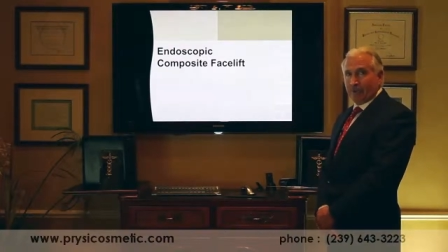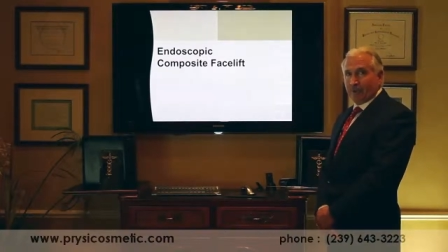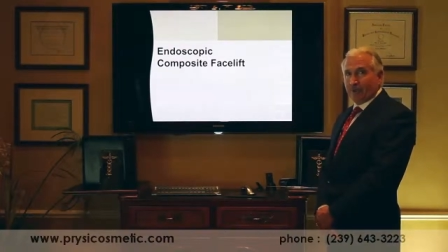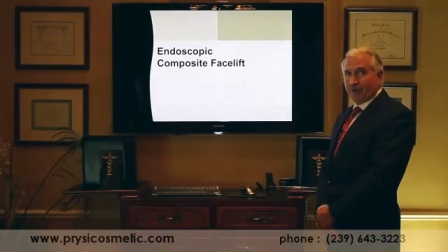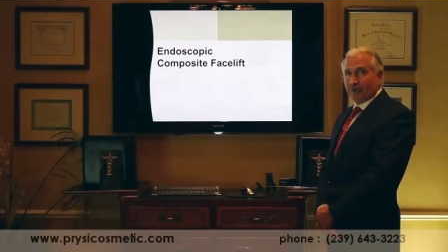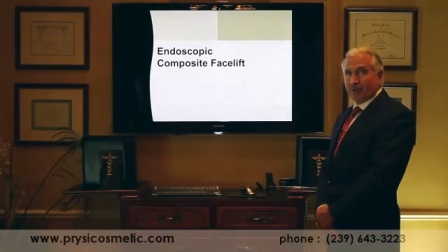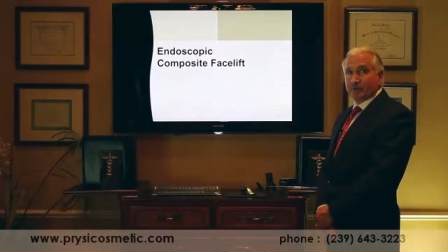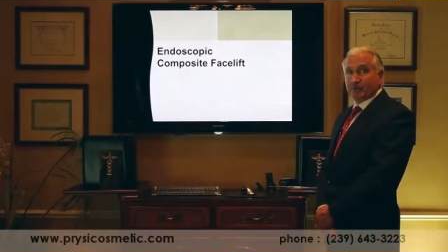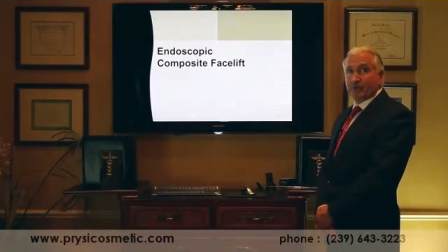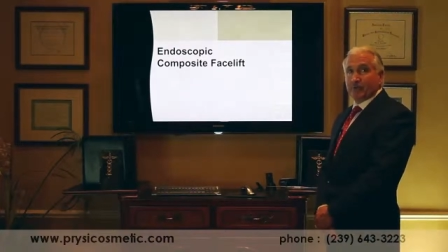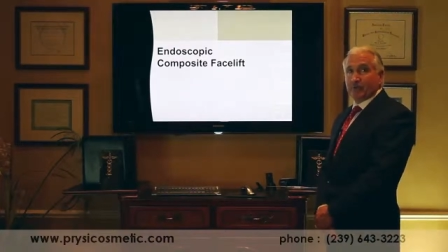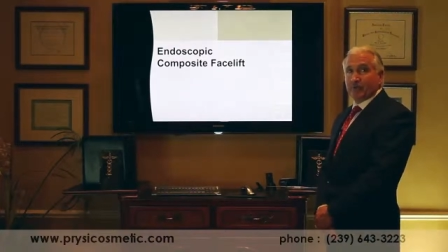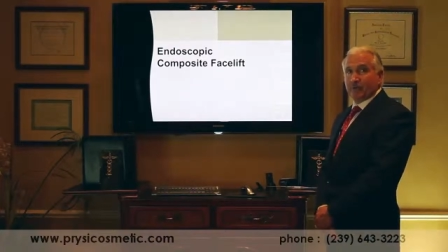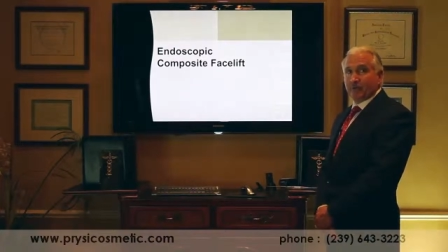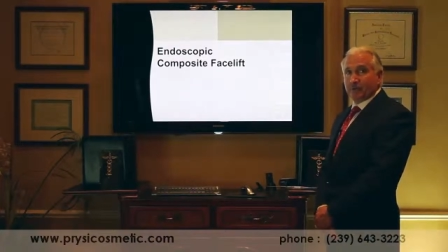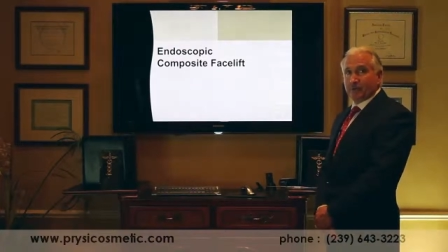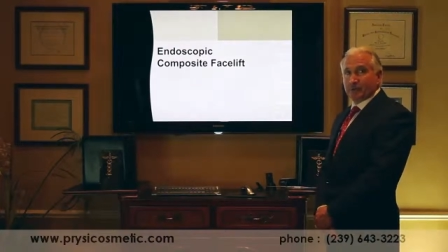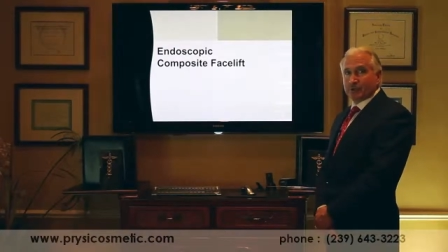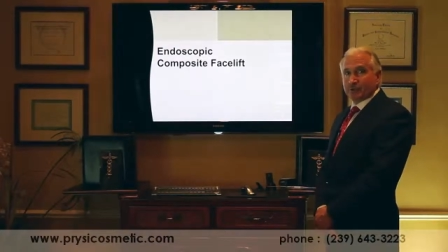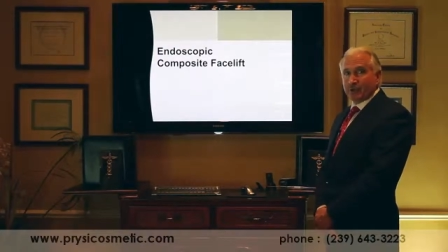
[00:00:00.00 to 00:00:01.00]
because for the
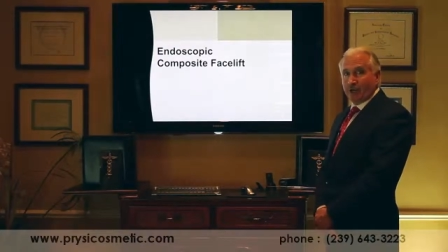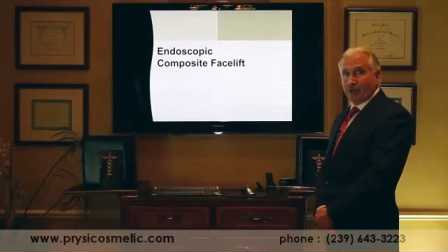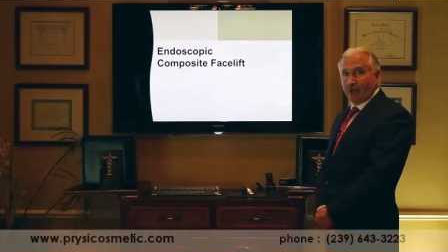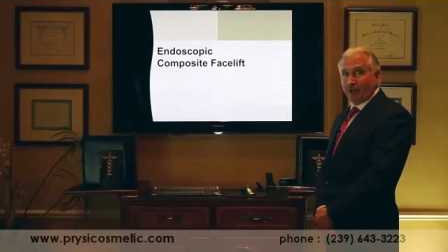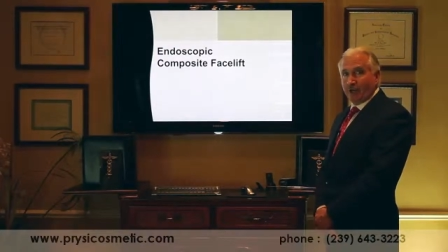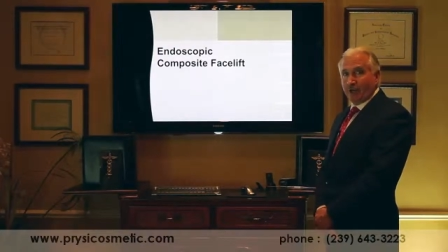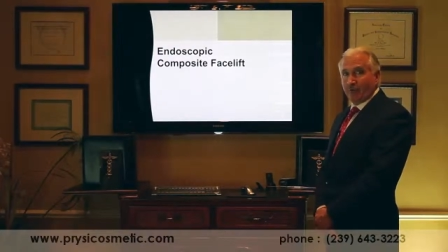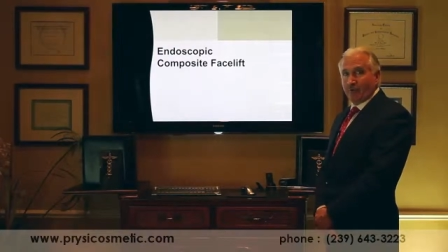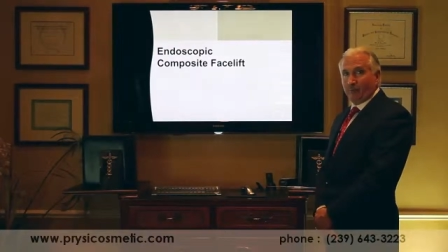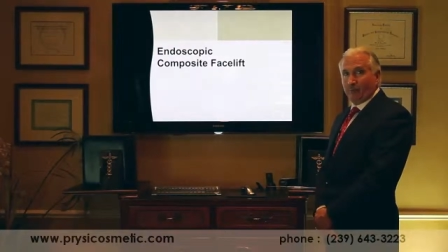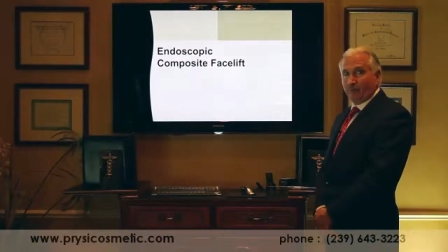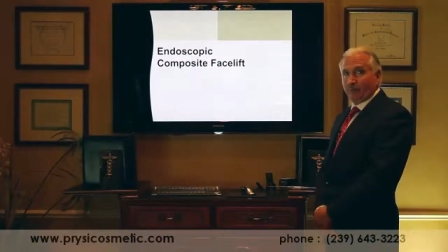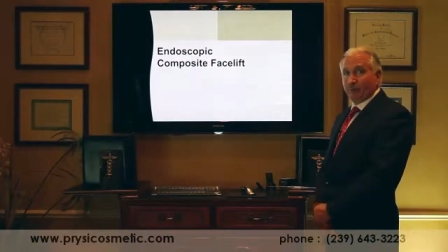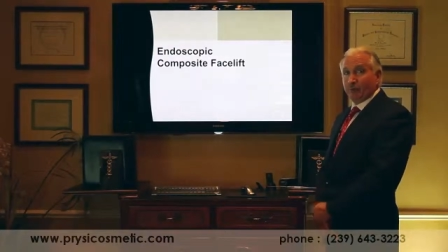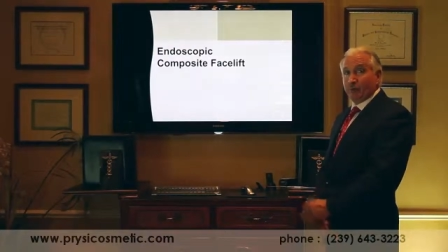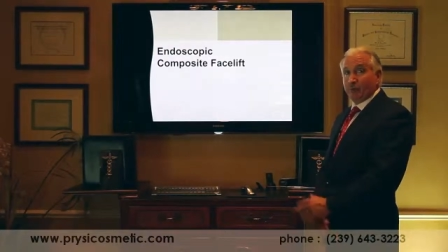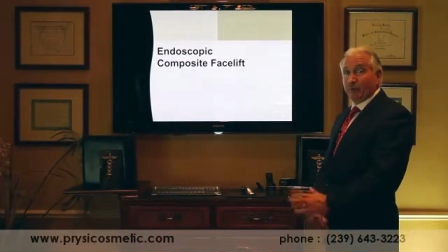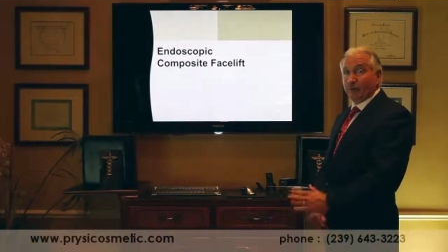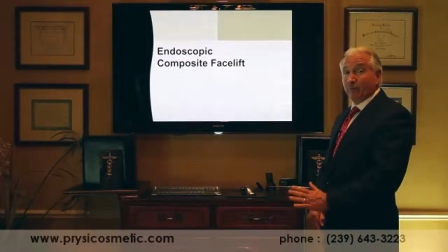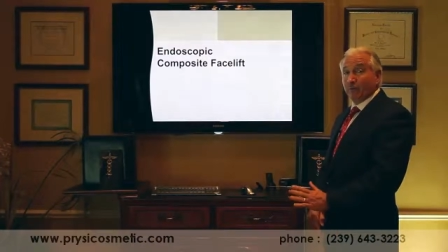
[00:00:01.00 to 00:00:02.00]
first time we
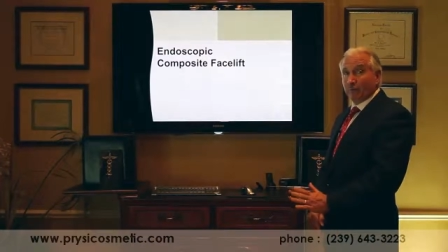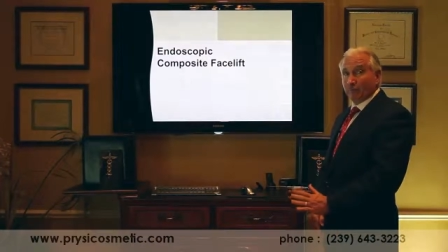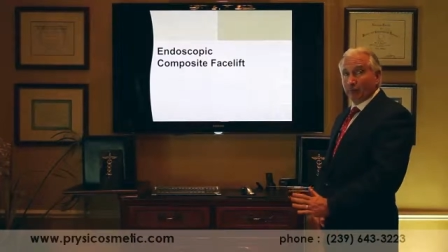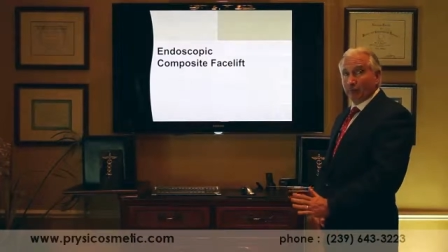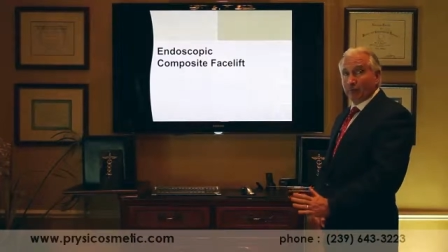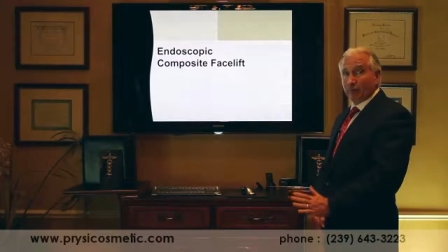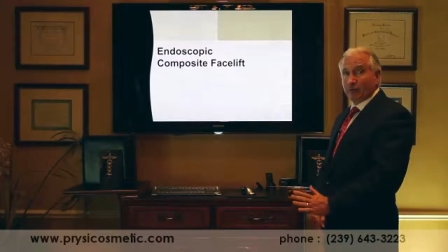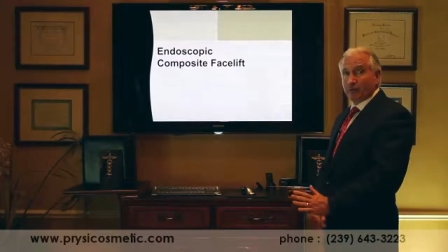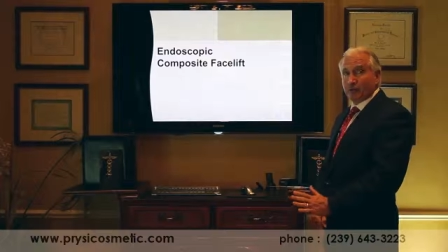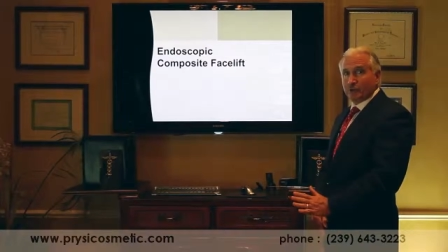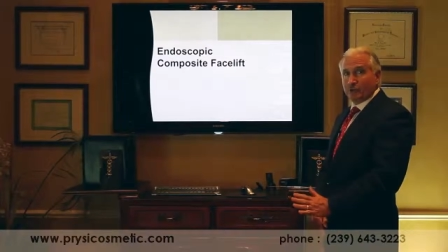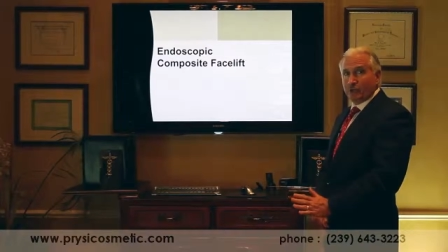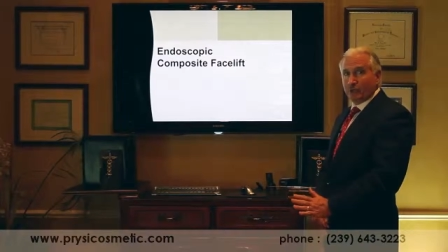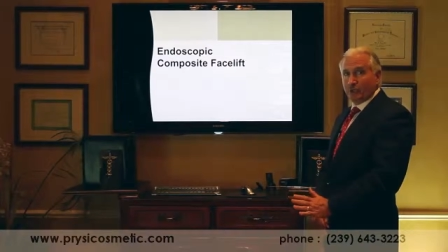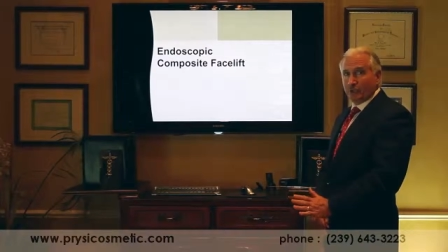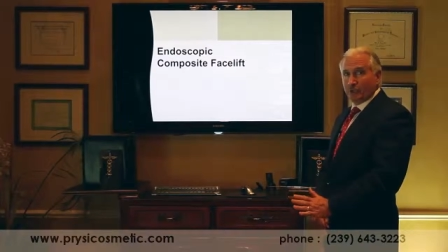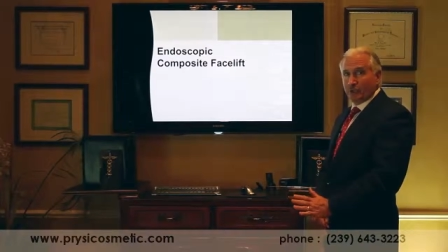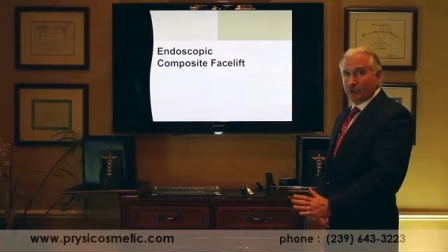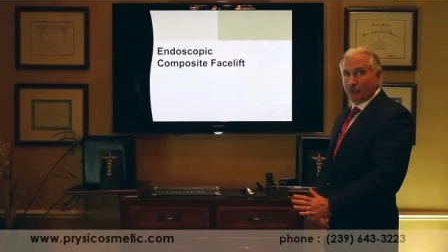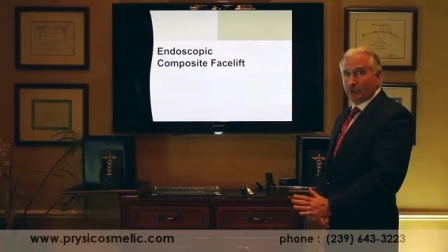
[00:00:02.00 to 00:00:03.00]
can do vertical
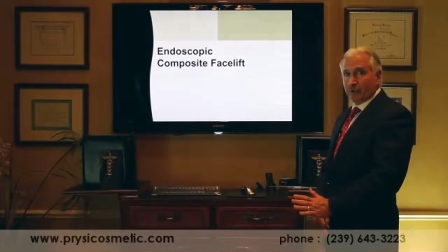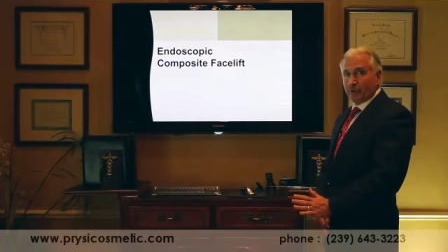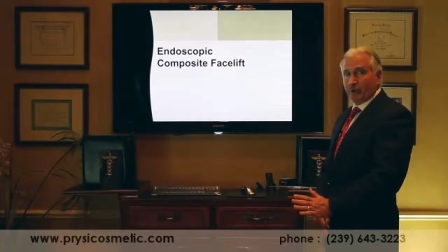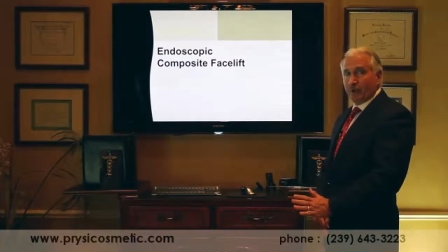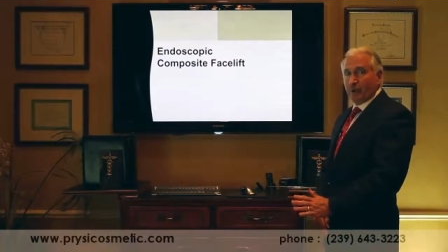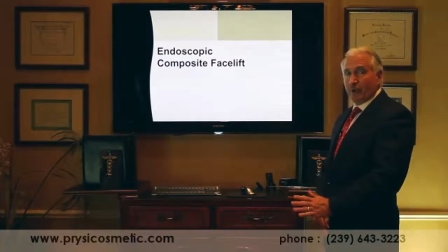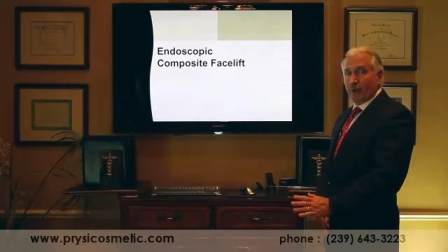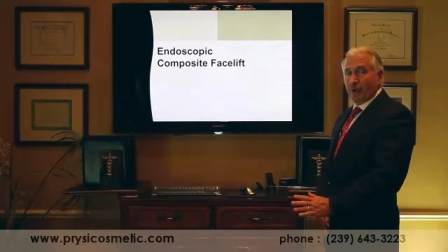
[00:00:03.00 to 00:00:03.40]
rejuvenation,